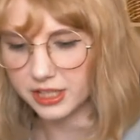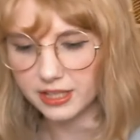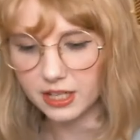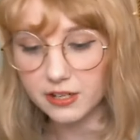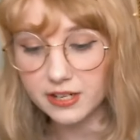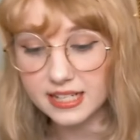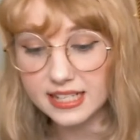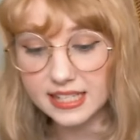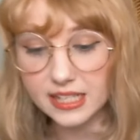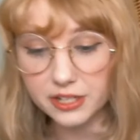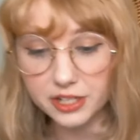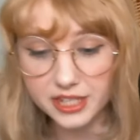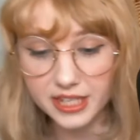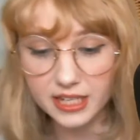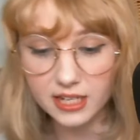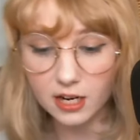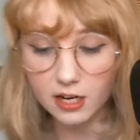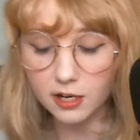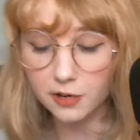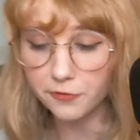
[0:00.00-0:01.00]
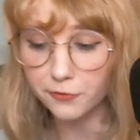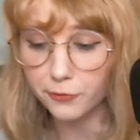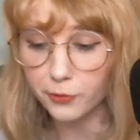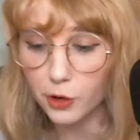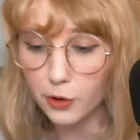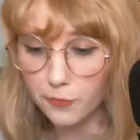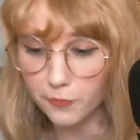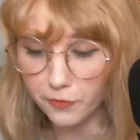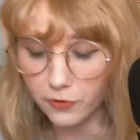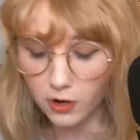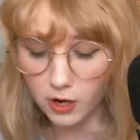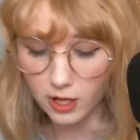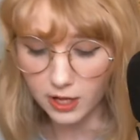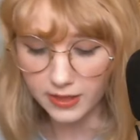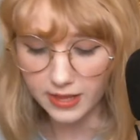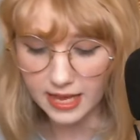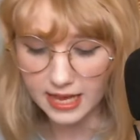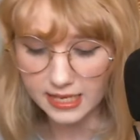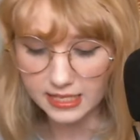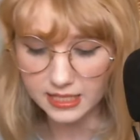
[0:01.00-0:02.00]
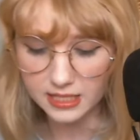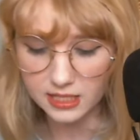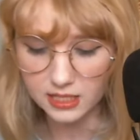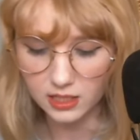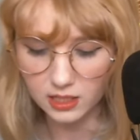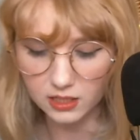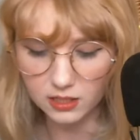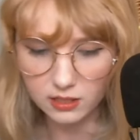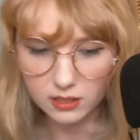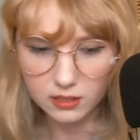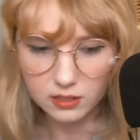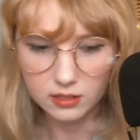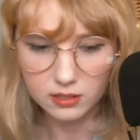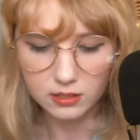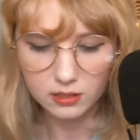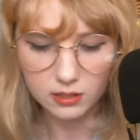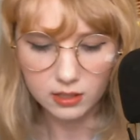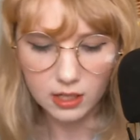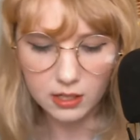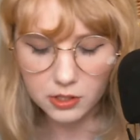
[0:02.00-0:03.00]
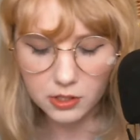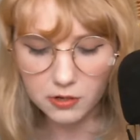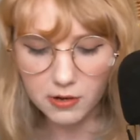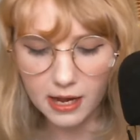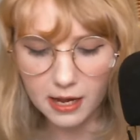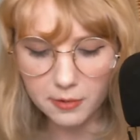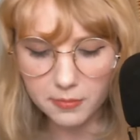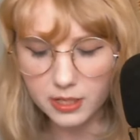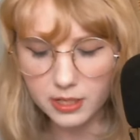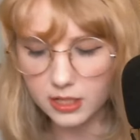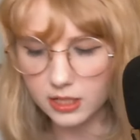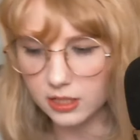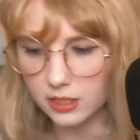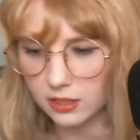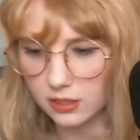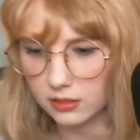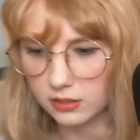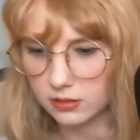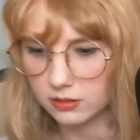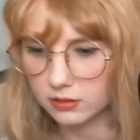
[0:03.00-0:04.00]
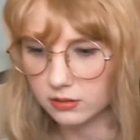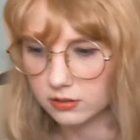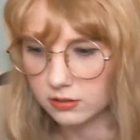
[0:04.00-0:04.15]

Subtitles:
There is seriously not enough room for all this. I don't know how I'm gonna...